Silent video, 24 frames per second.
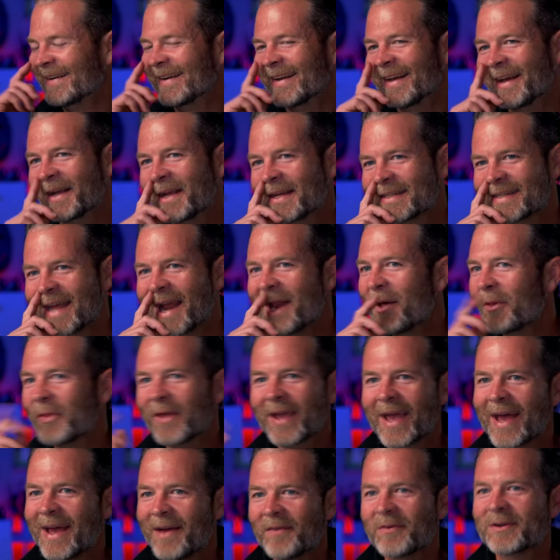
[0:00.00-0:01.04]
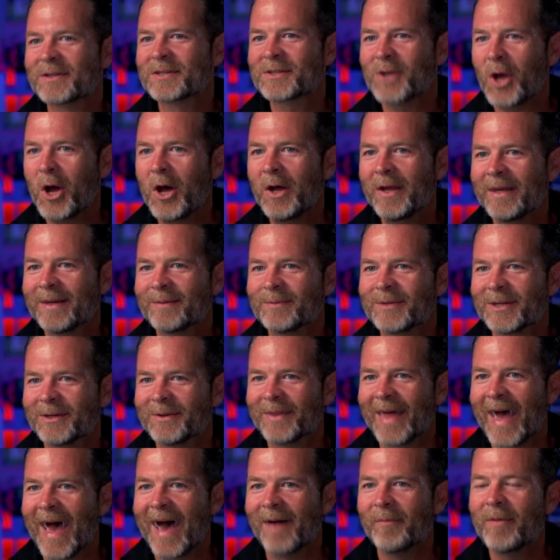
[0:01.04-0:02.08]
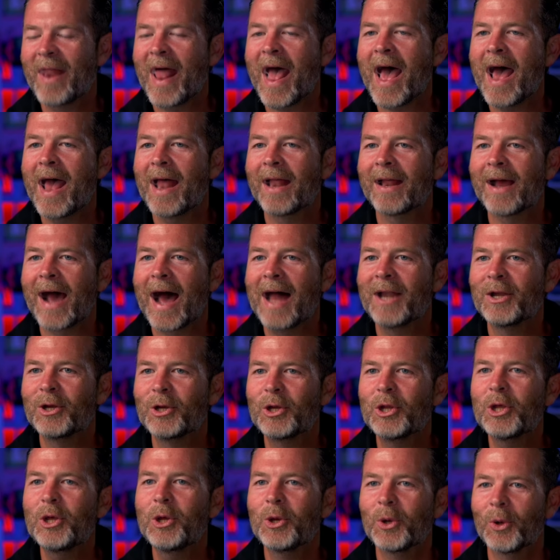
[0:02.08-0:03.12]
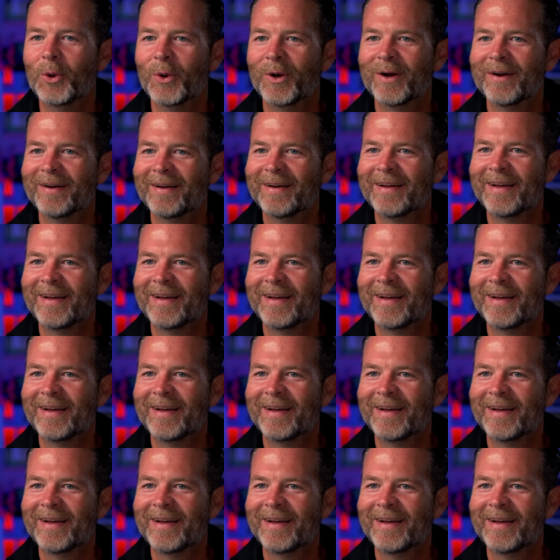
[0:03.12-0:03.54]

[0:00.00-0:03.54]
because I don't think I ever saw him do that, no. but I, I knew.